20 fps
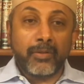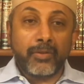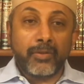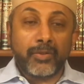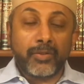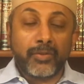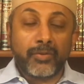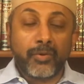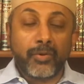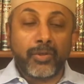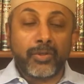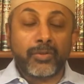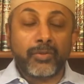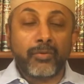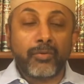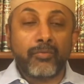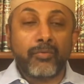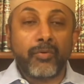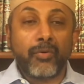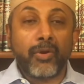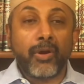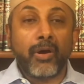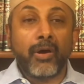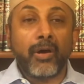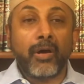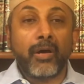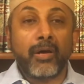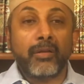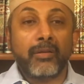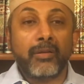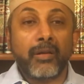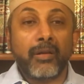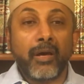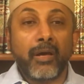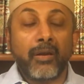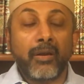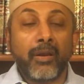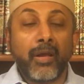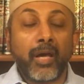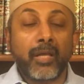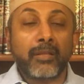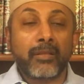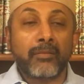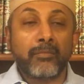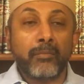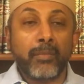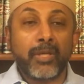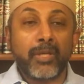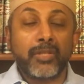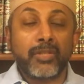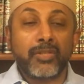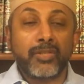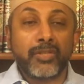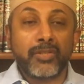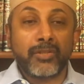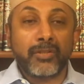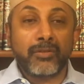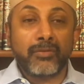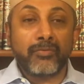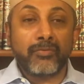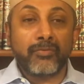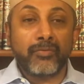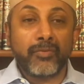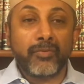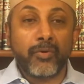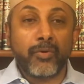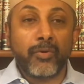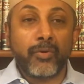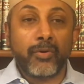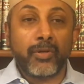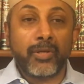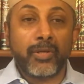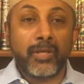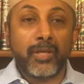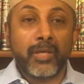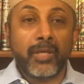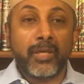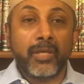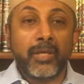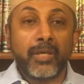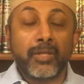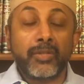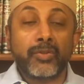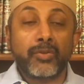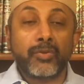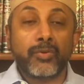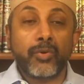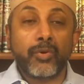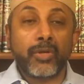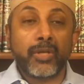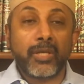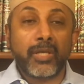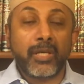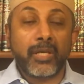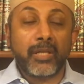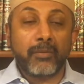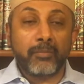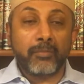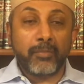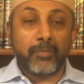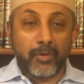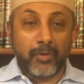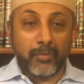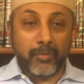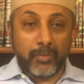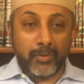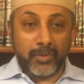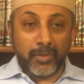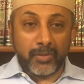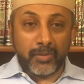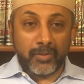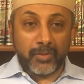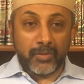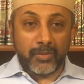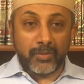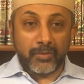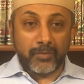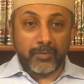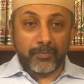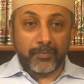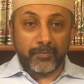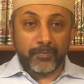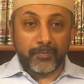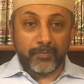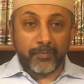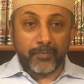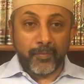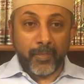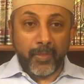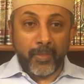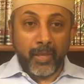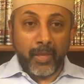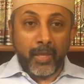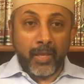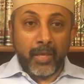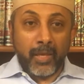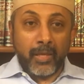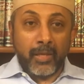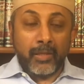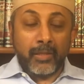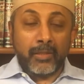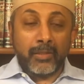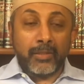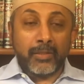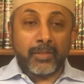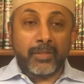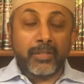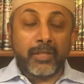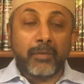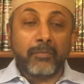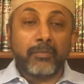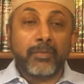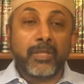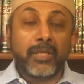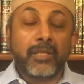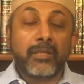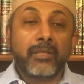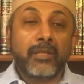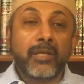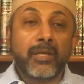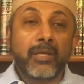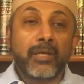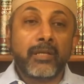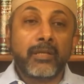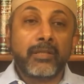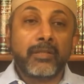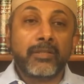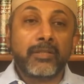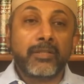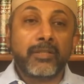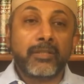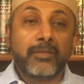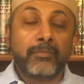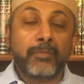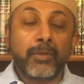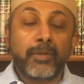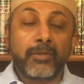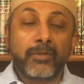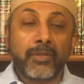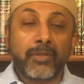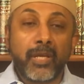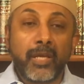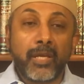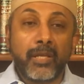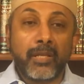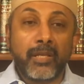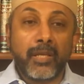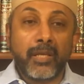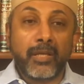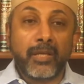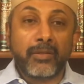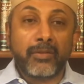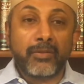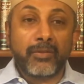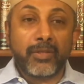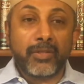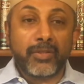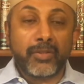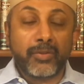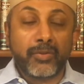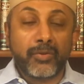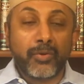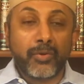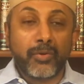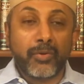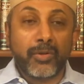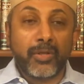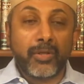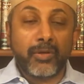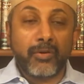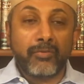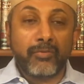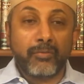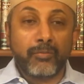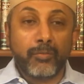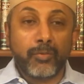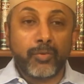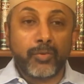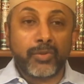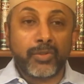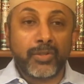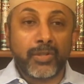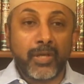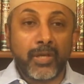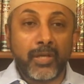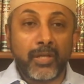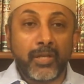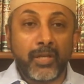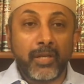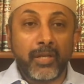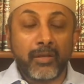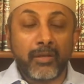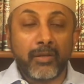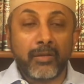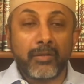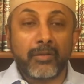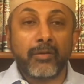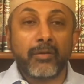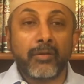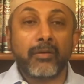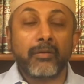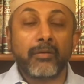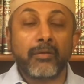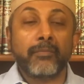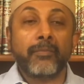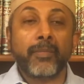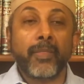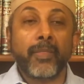The stories of Quran are not mentioned for historical purposes. Some details pertaining to the story of Musa and Al-Khidr